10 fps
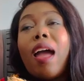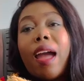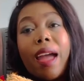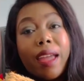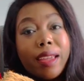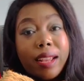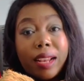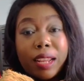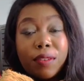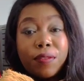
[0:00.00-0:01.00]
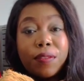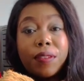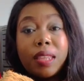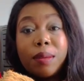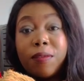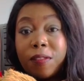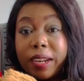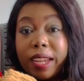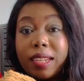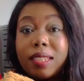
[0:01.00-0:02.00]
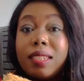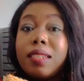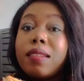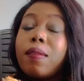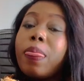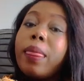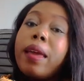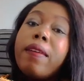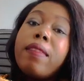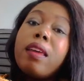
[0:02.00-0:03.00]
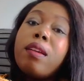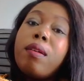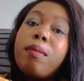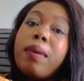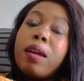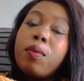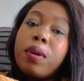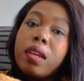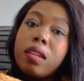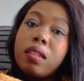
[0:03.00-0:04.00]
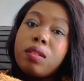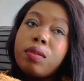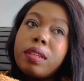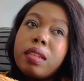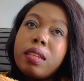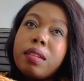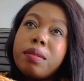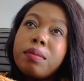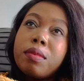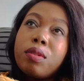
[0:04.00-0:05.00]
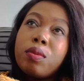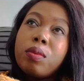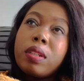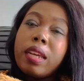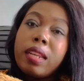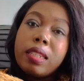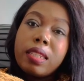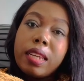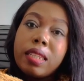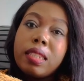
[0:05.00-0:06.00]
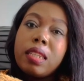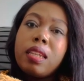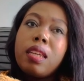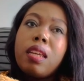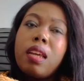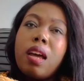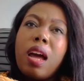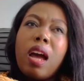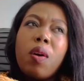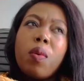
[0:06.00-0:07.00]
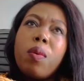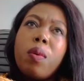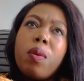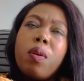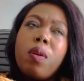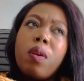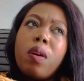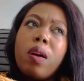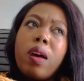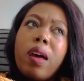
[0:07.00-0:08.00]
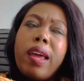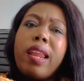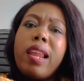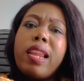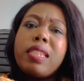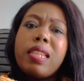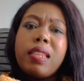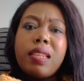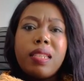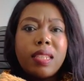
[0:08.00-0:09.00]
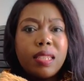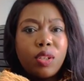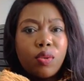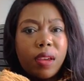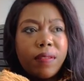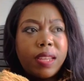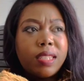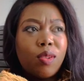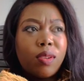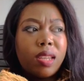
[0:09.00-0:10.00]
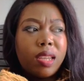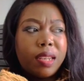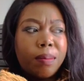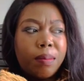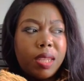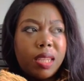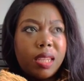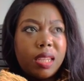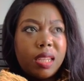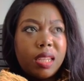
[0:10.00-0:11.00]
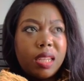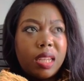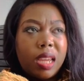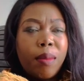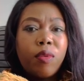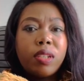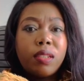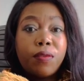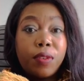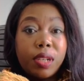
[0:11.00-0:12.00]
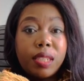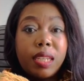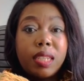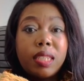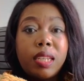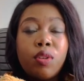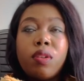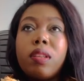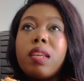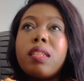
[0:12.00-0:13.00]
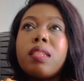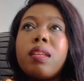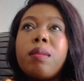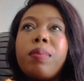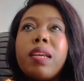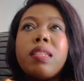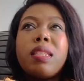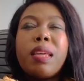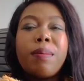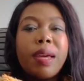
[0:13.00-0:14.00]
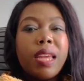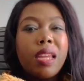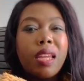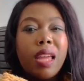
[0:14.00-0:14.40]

I leave the flat and then on my way to get a taxi, I realized that the taxi driver is looking at me. I'm waiting for a taxi. You know, there's a place there by